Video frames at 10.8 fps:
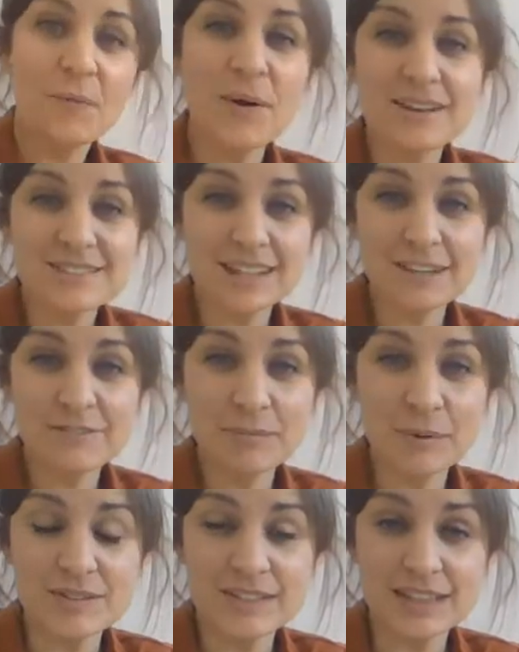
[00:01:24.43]
Well done,
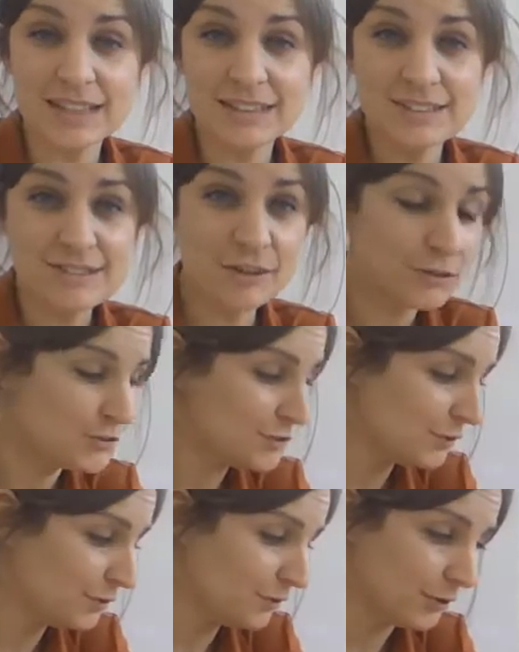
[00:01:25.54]
everybody. So the
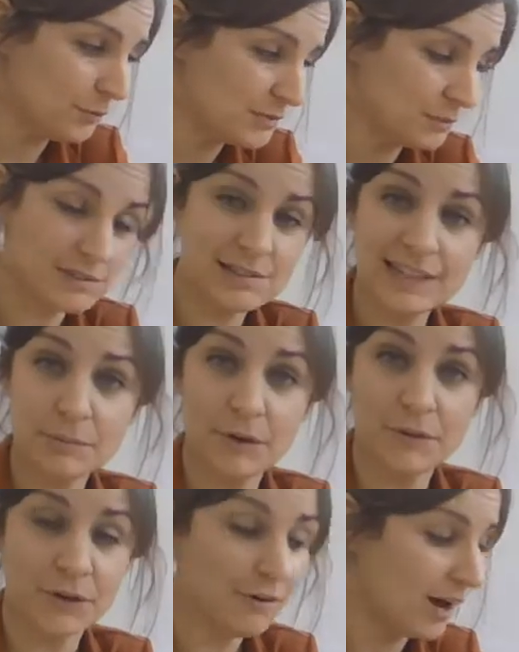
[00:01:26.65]
2 groups that were sleeping
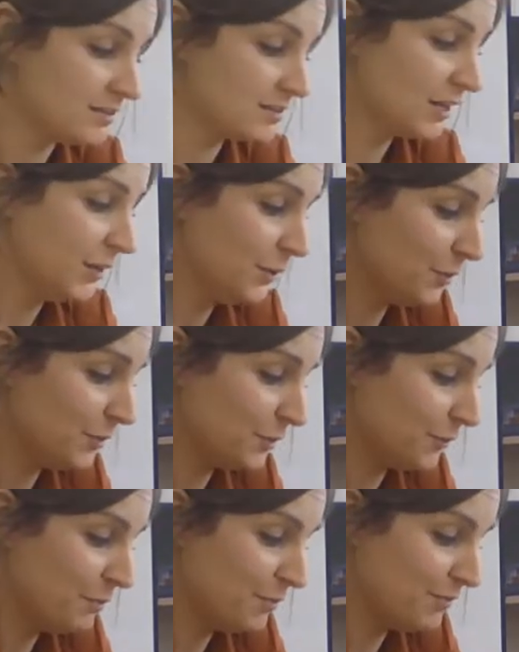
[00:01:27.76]
on the grass were the
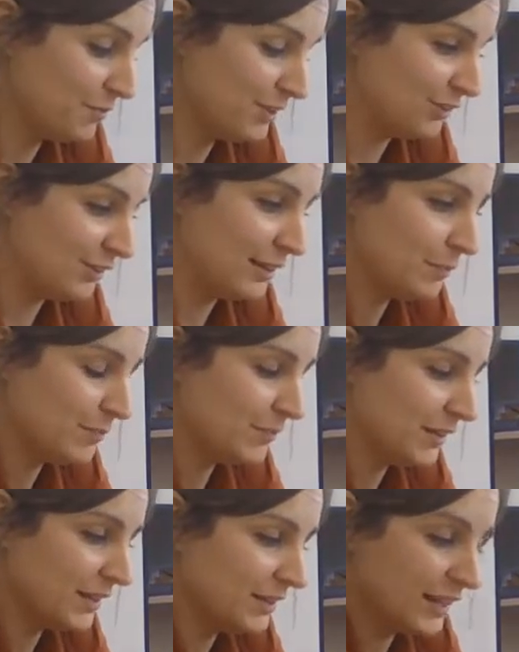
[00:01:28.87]
group of 3 sheep
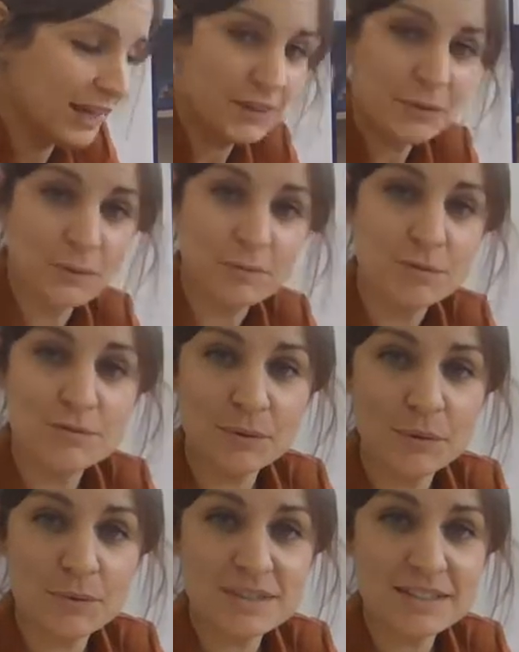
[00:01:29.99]
and the group of
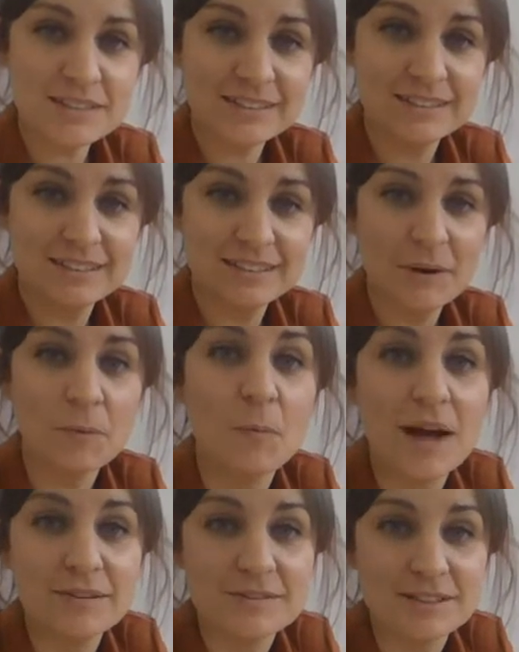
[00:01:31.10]
2 horses.
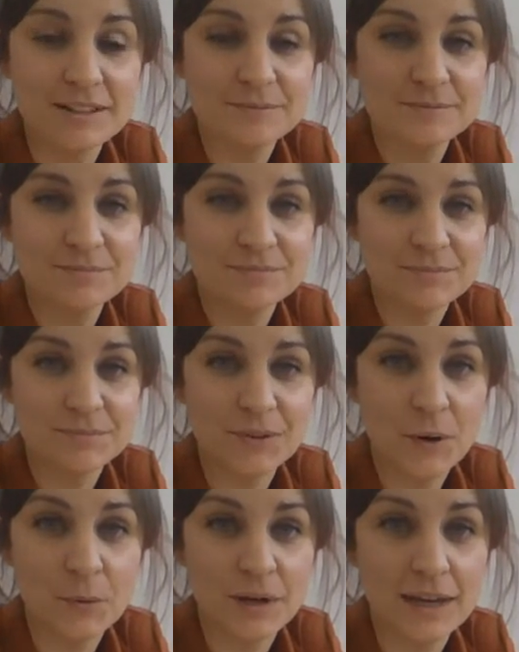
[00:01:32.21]
Well done.
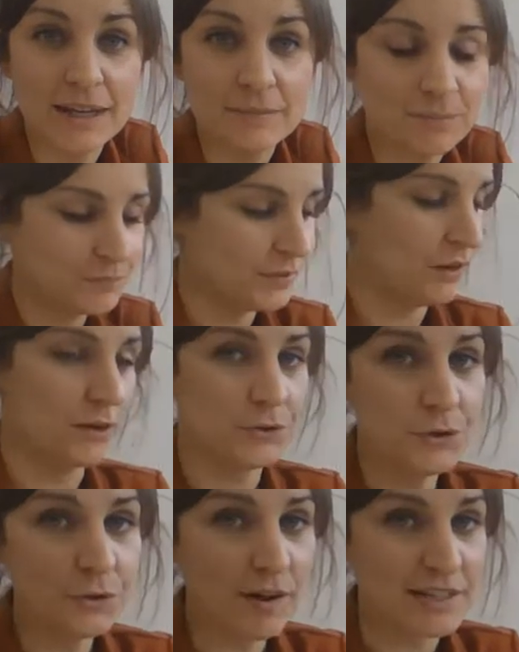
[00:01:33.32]
Okay. Are
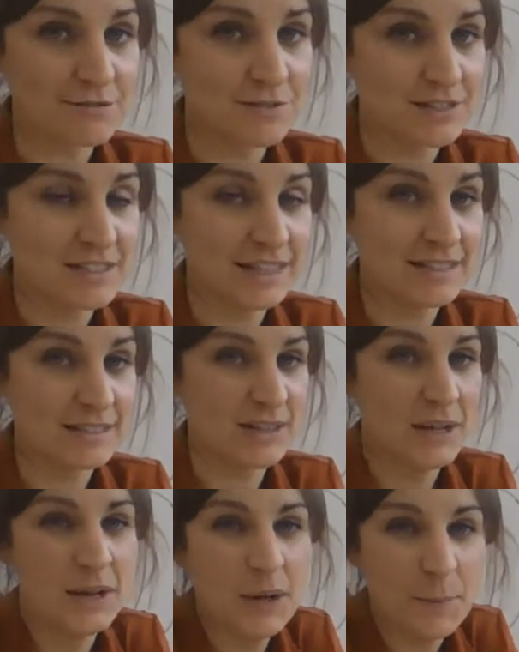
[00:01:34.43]
you ready for today's
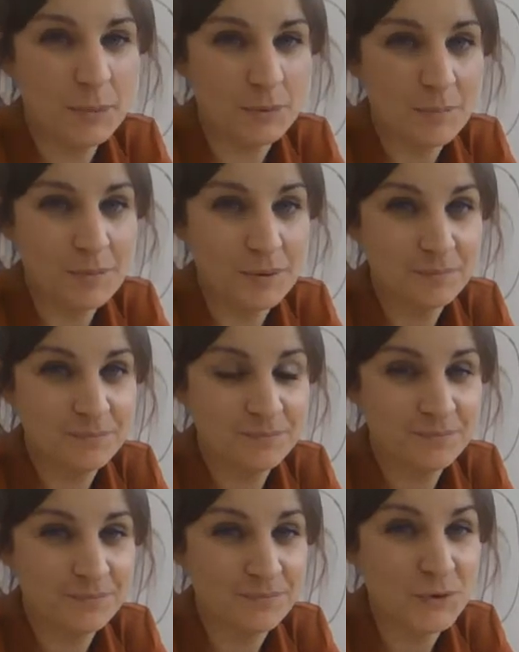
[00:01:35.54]
problem?
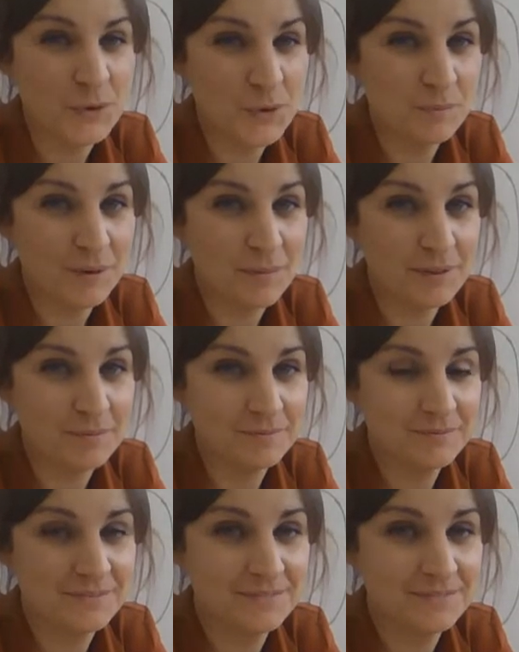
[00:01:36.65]
New problem.